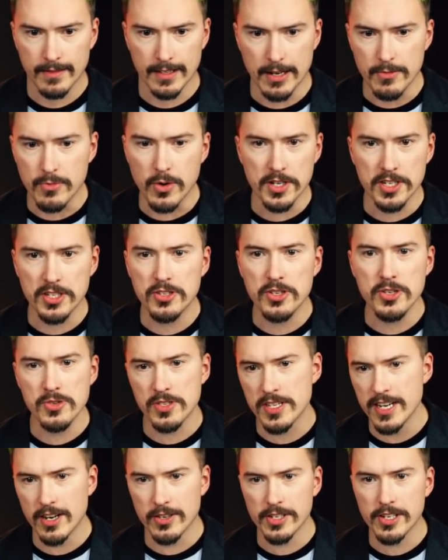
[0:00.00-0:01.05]
I wanted to use
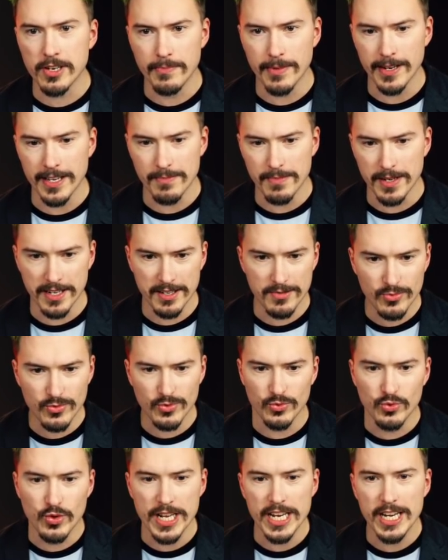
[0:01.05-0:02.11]
the autocomplete, but it
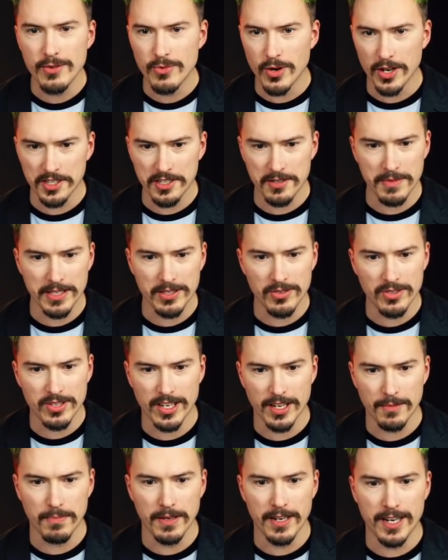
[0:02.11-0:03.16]
really wanted me to
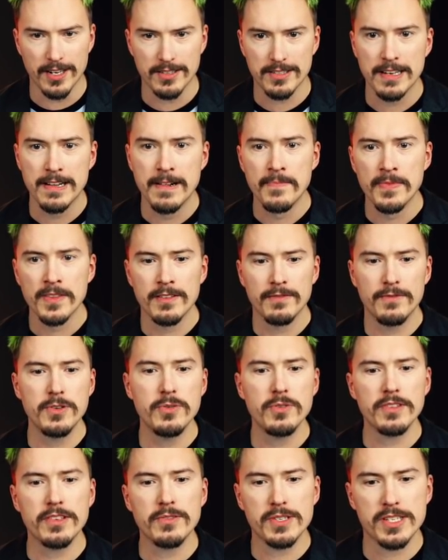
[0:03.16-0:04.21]
type it out.
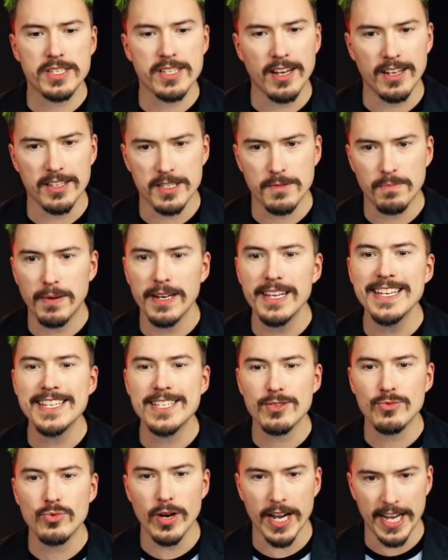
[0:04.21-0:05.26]
Viewing the results,
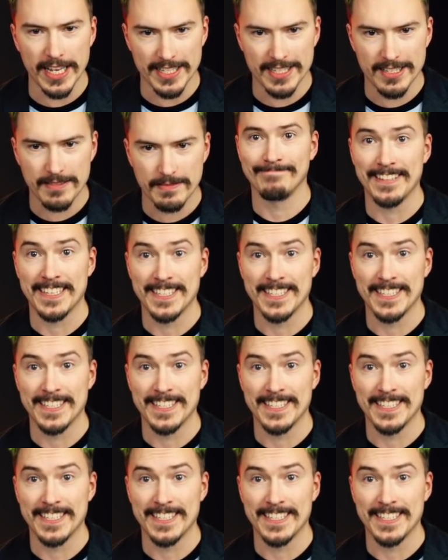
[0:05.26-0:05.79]
please wait.